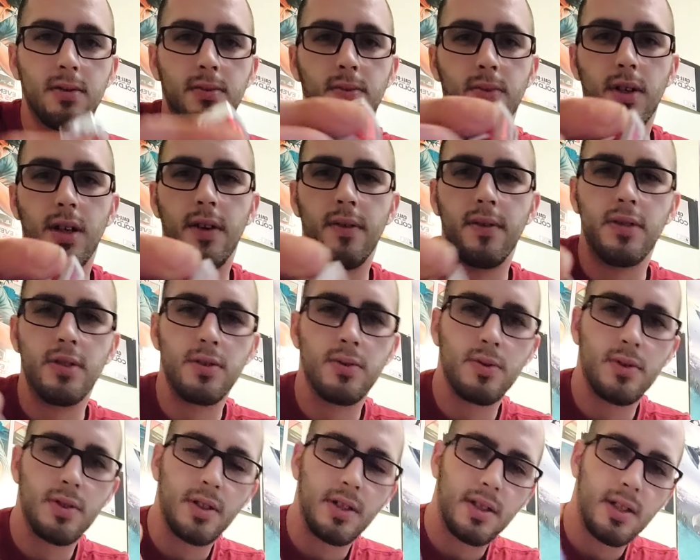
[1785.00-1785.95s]
Whenever
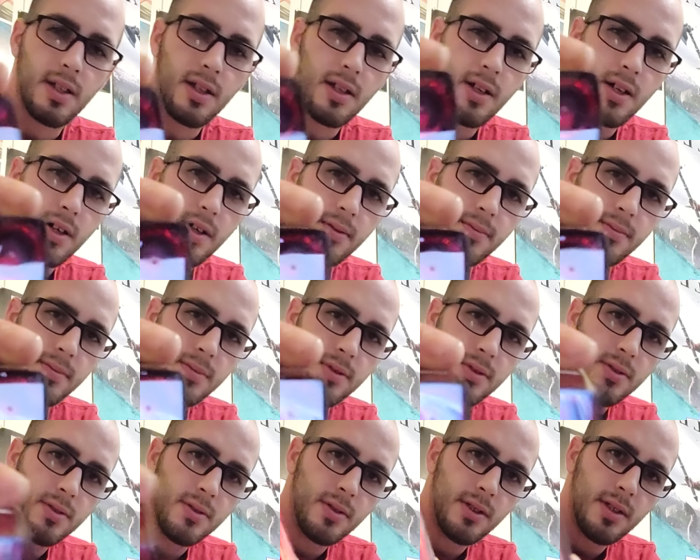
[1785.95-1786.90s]
you look it up,
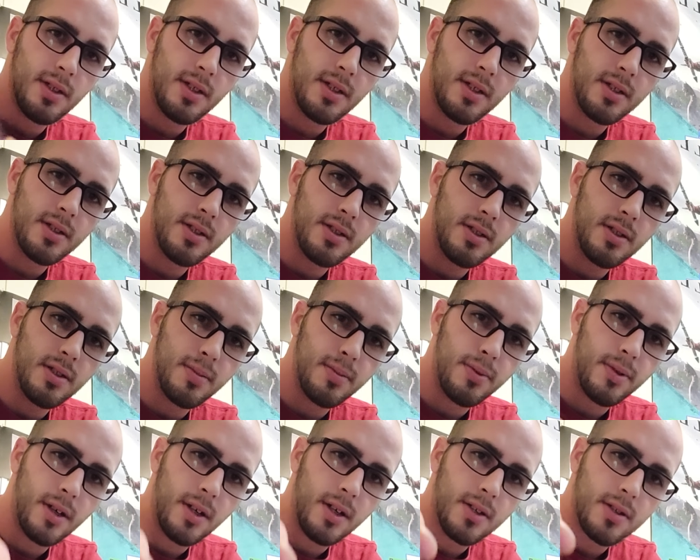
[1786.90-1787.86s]
you get your
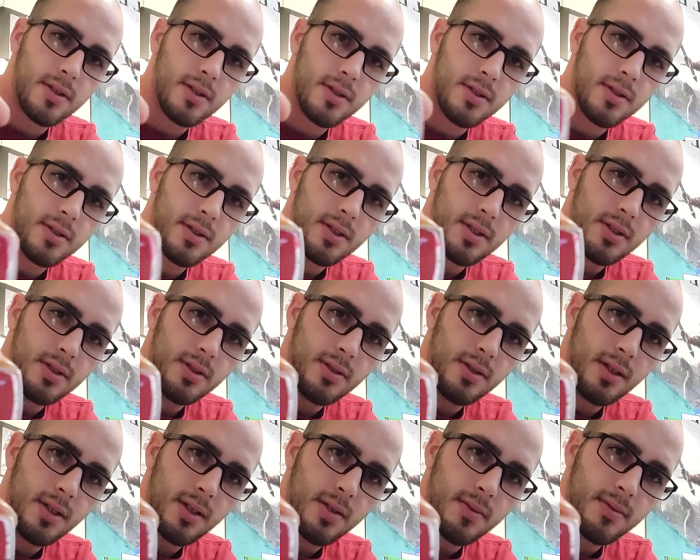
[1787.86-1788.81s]
prices, and you
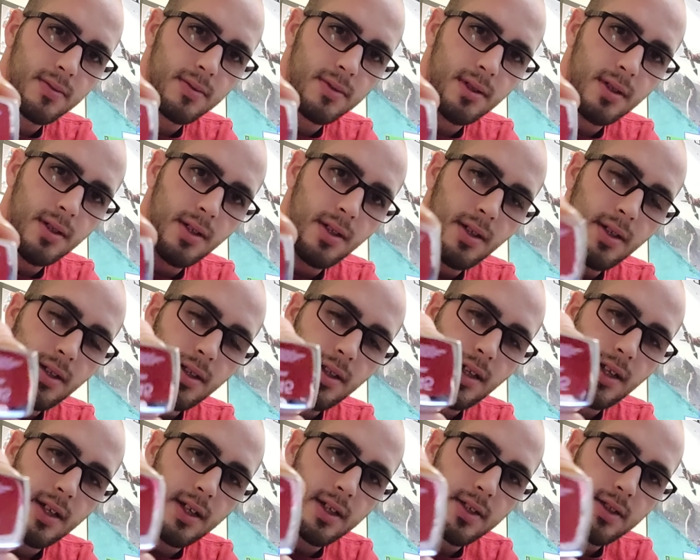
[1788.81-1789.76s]
get,
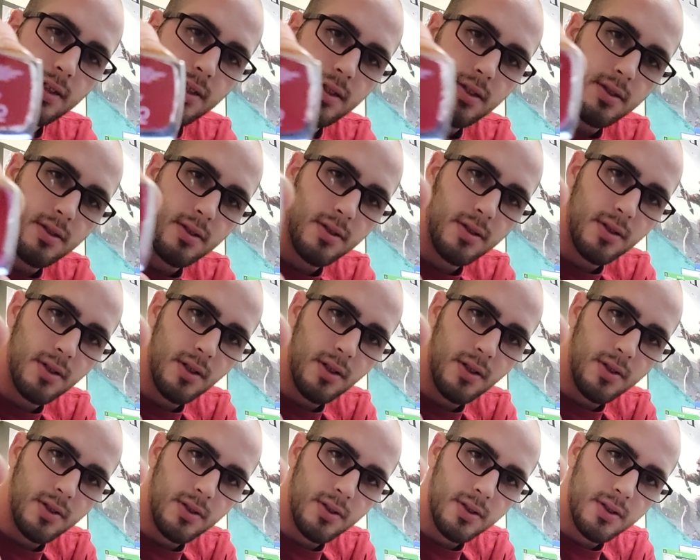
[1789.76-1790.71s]
like I said, you can go
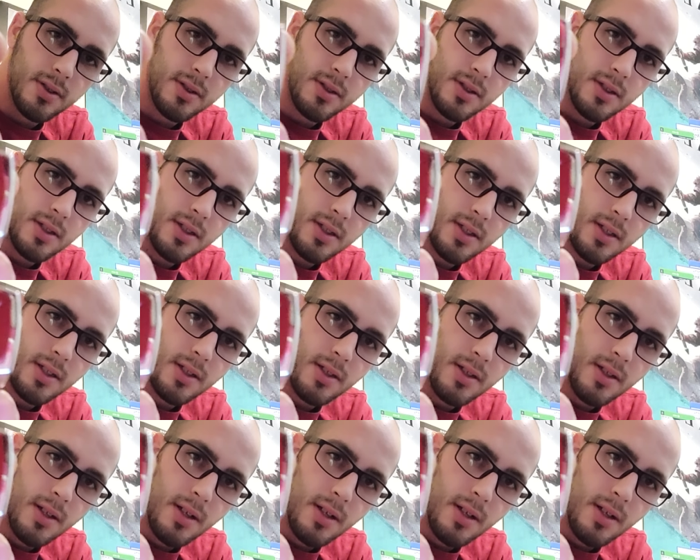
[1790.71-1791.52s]
and you can see